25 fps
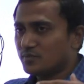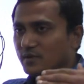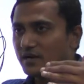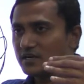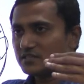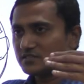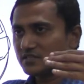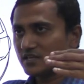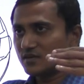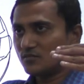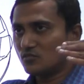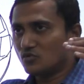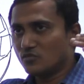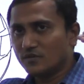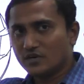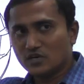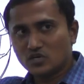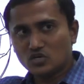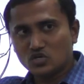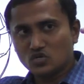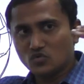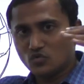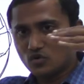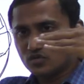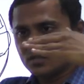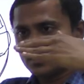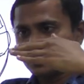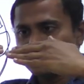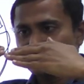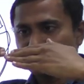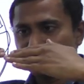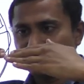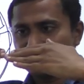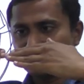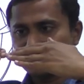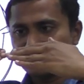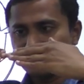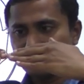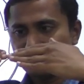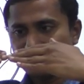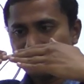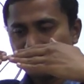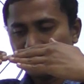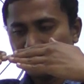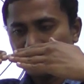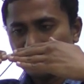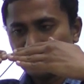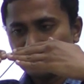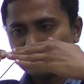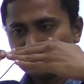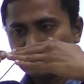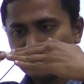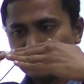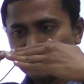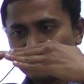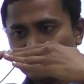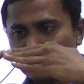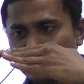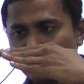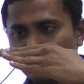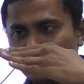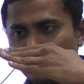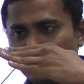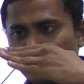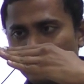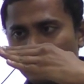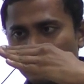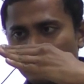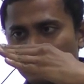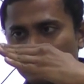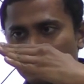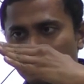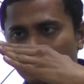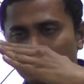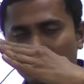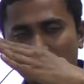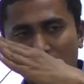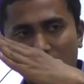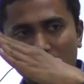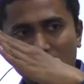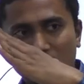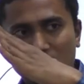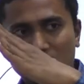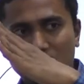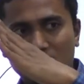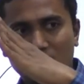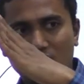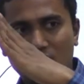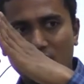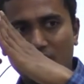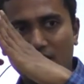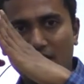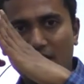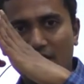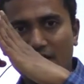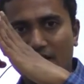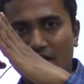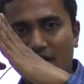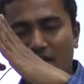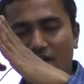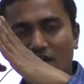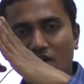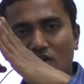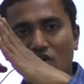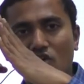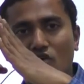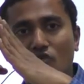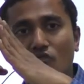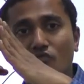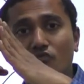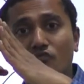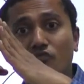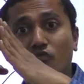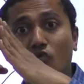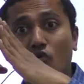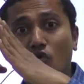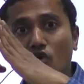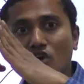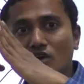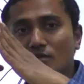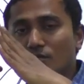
plates are moving towards each other, then they will create a fold